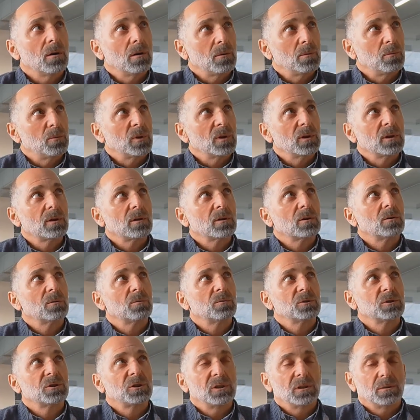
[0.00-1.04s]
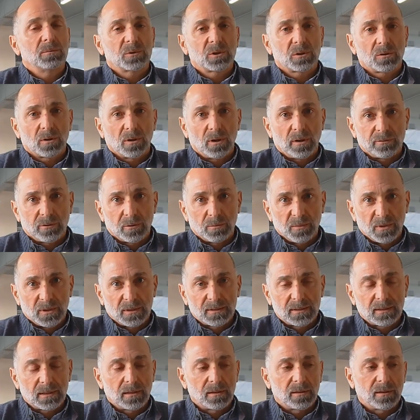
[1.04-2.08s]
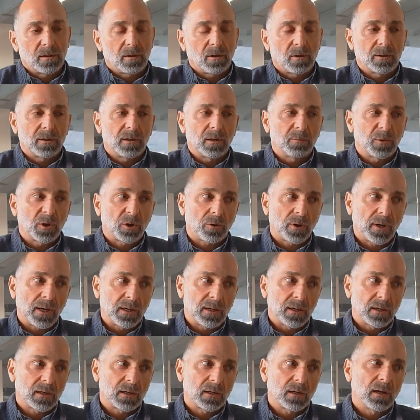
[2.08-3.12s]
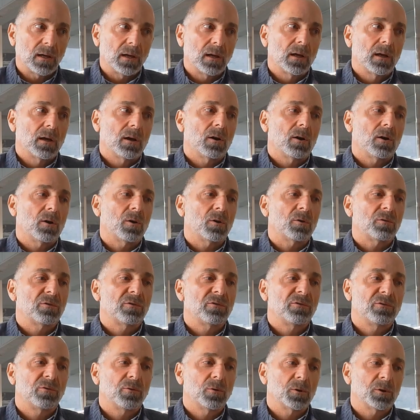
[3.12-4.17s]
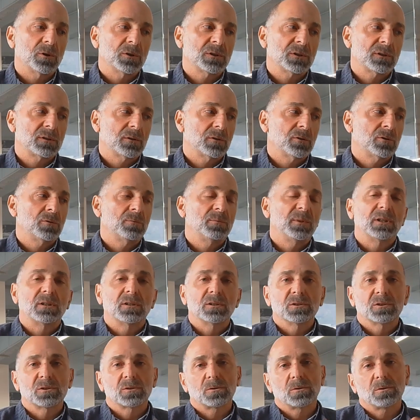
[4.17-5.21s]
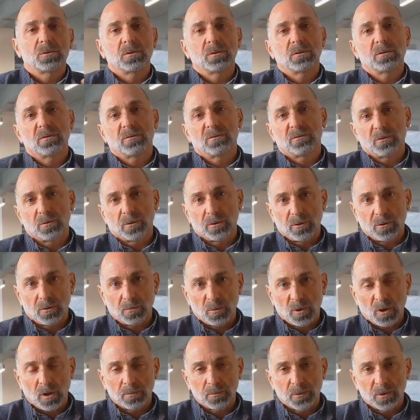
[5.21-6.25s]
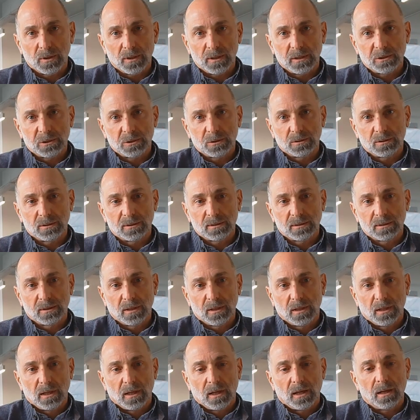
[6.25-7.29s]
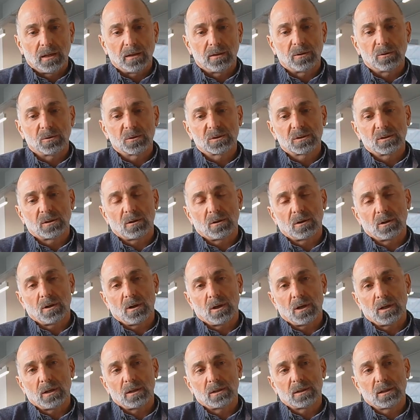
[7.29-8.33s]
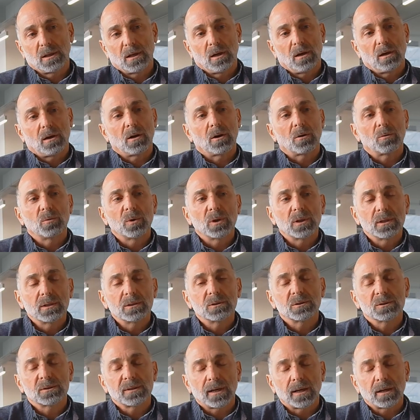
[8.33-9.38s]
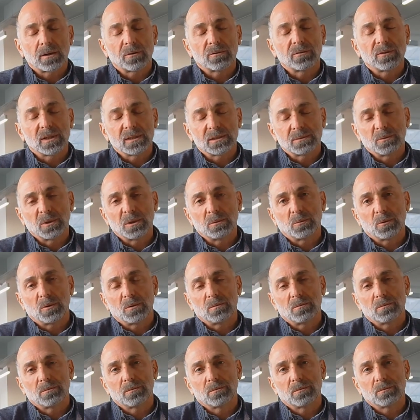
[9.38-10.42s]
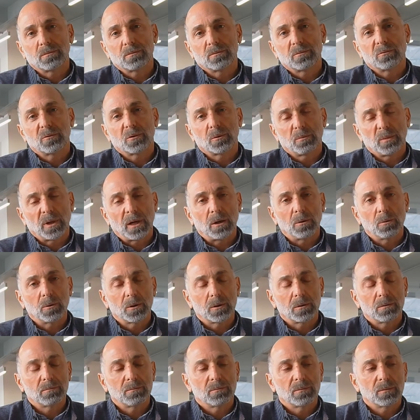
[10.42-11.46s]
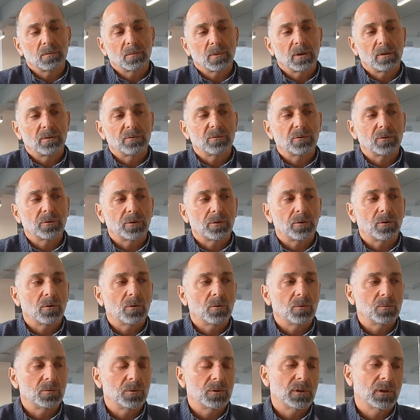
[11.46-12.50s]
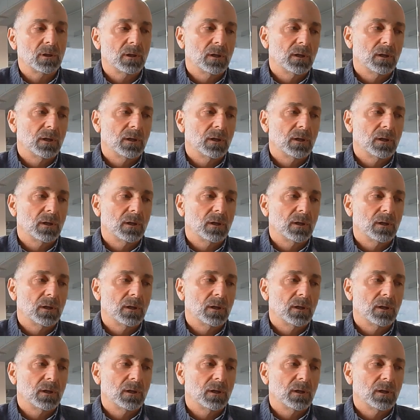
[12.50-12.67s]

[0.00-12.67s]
political regimes or governments that are democratic are forced to be concerned for their populations, and those that are not are willing to sacrifice people for power and for their own